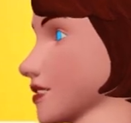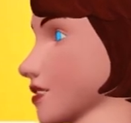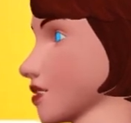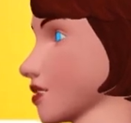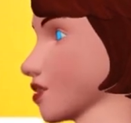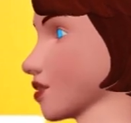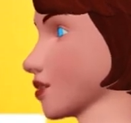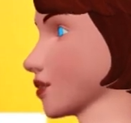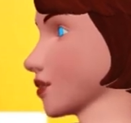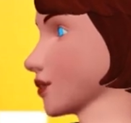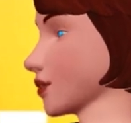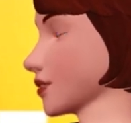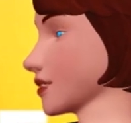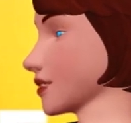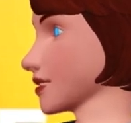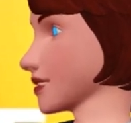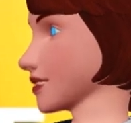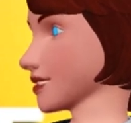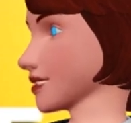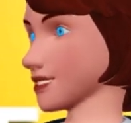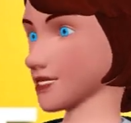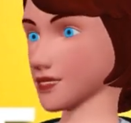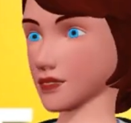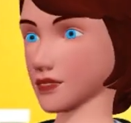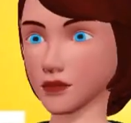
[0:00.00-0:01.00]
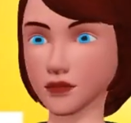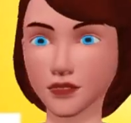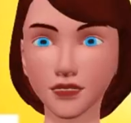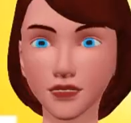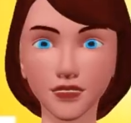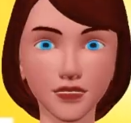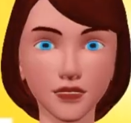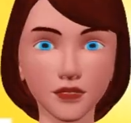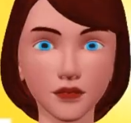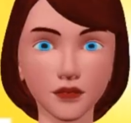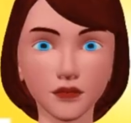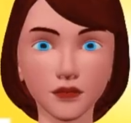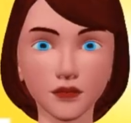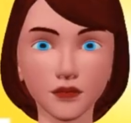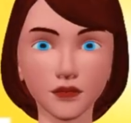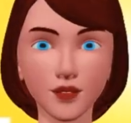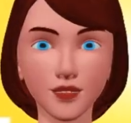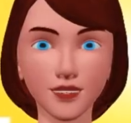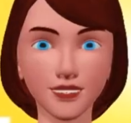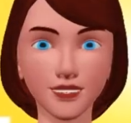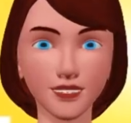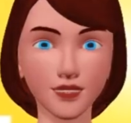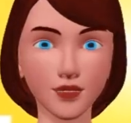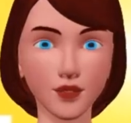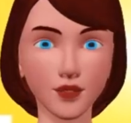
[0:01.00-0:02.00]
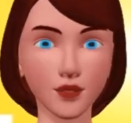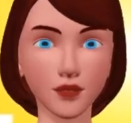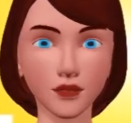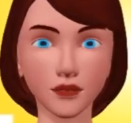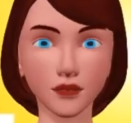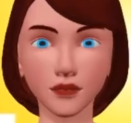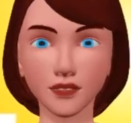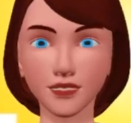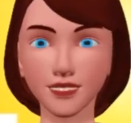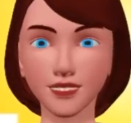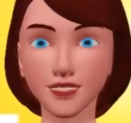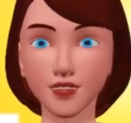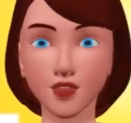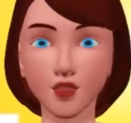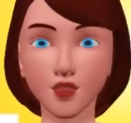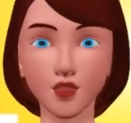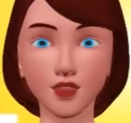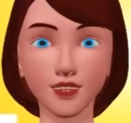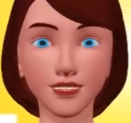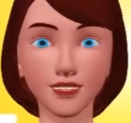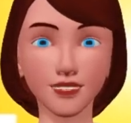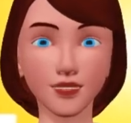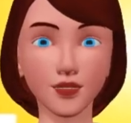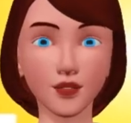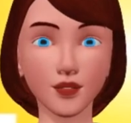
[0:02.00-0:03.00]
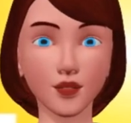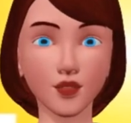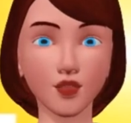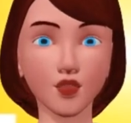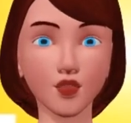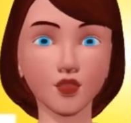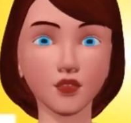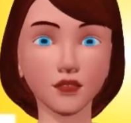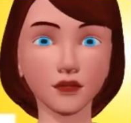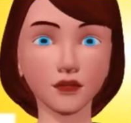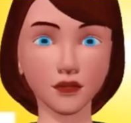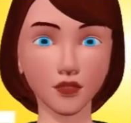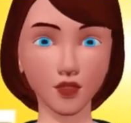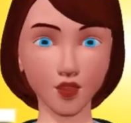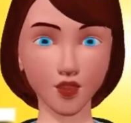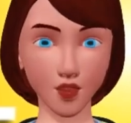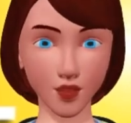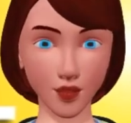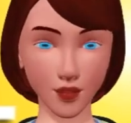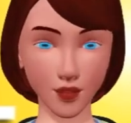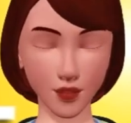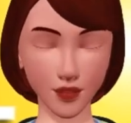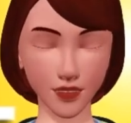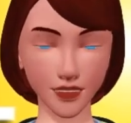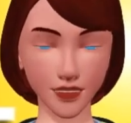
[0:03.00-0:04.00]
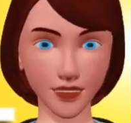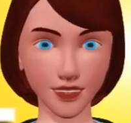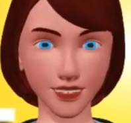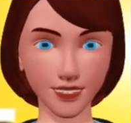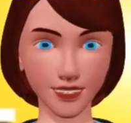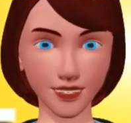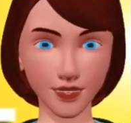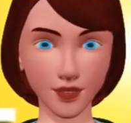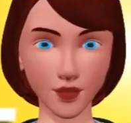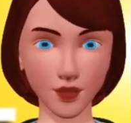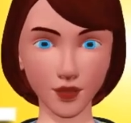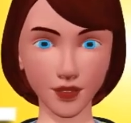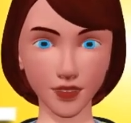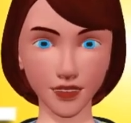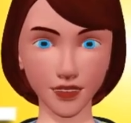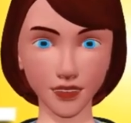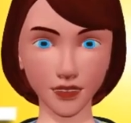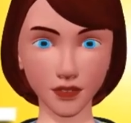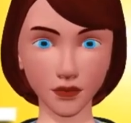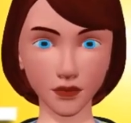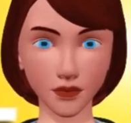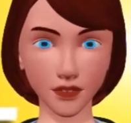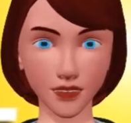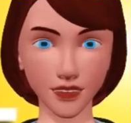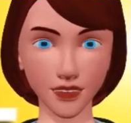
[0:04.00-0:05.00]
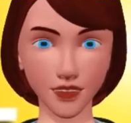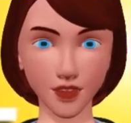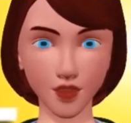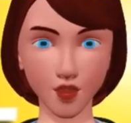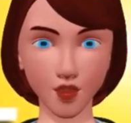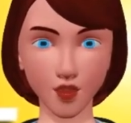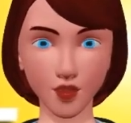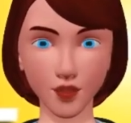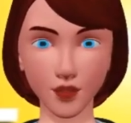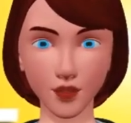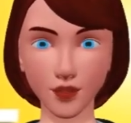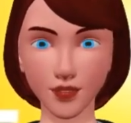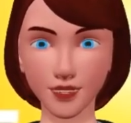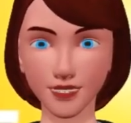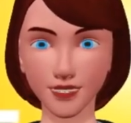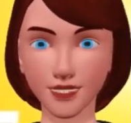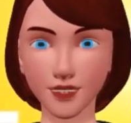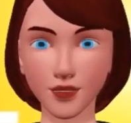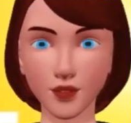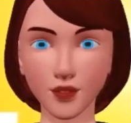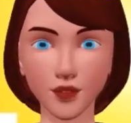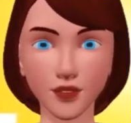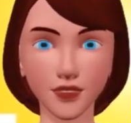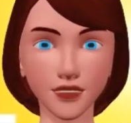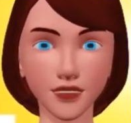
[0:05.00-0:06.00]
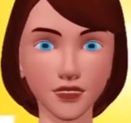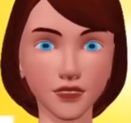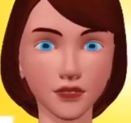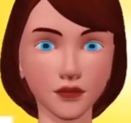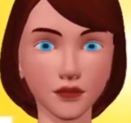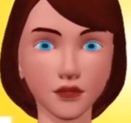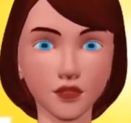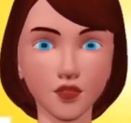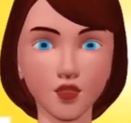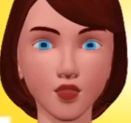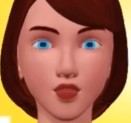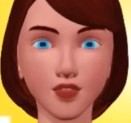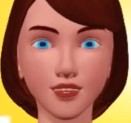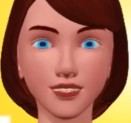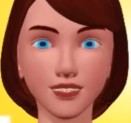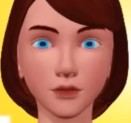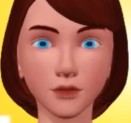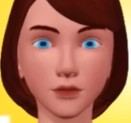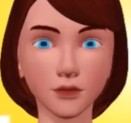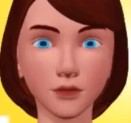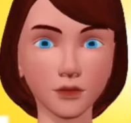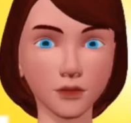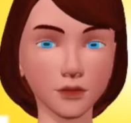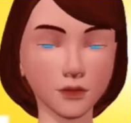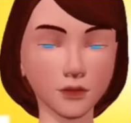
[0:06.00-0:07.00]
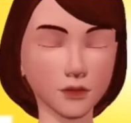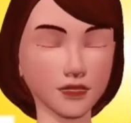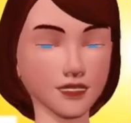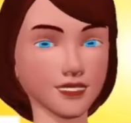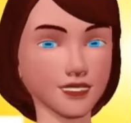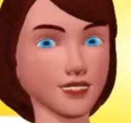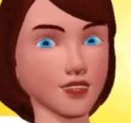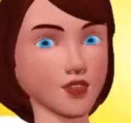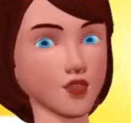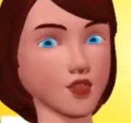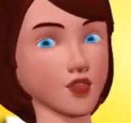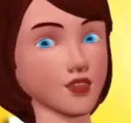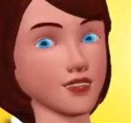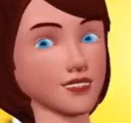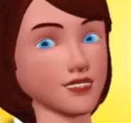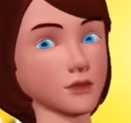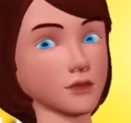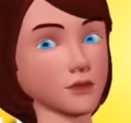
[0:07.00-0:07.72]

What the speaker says: for examination than FNA biopsies, but they are more invasive and may require local anesthesia. 2.